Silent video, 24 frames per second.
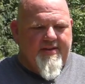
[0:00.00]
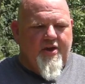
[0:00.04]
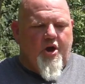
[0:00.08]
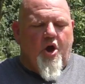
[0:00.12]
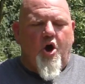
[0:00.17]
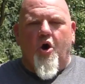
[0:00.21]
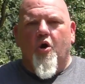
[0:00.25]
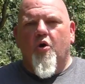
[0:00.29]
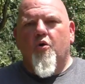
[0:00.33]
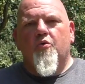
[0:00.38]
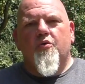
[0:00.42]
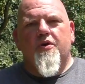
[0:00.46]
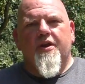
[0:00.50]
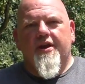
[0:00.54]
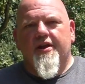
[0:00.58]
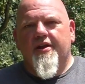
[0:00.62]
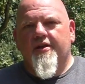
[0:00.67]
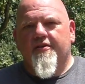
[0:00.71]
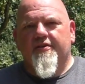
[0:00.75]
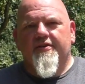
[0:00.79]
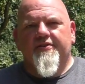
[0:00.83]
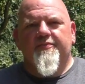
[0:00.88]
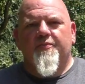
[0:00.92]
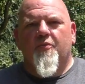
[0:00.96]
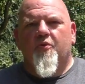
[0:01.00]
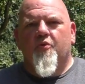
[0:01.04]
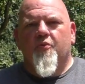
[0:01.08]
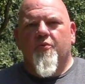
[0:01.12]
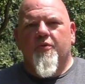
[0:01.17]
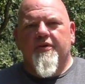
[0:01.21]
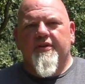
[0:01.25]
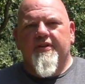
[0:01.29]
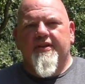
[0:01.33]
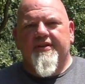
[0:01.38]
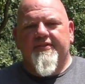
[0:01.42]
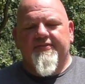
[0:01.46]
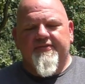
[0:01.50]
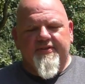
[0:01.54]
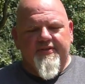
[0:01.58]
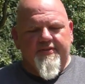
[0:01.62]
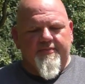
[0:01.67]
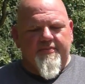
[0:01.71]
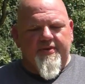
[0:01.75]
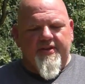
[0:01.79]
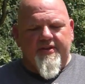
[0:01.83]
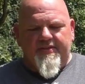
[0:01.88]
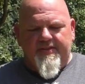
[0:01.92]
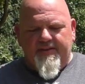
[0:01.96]
whole deer is more realistic,
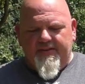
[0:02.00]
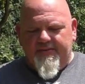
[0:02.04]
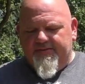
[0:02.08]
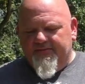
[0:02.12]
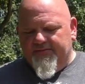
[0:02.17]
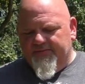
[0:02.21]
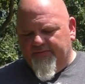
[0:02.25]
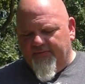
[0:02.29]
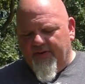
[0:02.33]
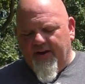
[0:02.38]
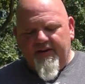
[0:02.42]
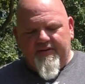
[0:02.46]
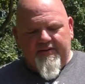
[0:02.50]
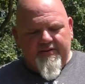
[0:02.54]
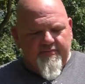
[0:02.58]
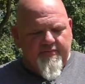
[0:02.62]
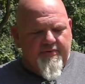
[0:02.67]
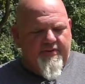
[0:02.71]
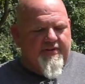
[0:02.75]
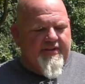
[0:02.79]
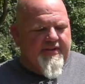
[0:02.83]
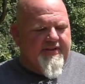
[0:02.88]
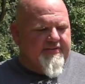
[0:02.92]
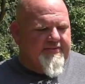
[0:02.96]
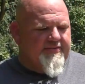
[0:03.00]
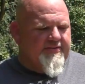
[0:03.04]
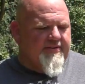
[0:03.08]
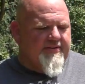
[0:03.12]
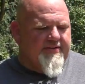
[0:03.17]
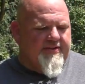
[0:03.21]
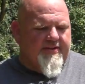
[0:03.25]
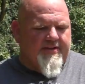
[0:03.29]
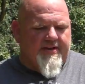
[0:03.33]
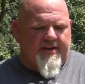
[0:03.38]
but this is fairly realistic.